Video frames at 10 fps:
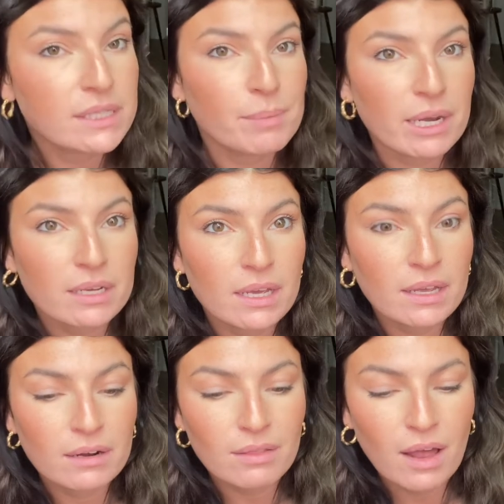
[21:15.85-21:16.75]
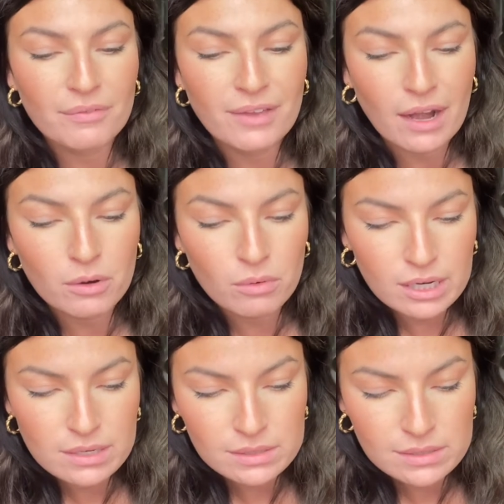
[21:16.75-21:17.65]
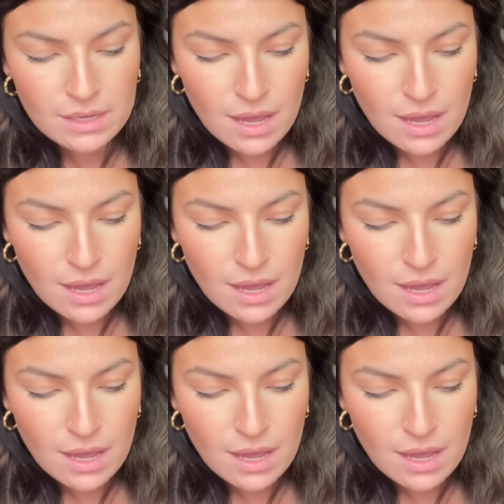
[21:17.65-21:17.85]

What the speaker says: spending in a lot of categories.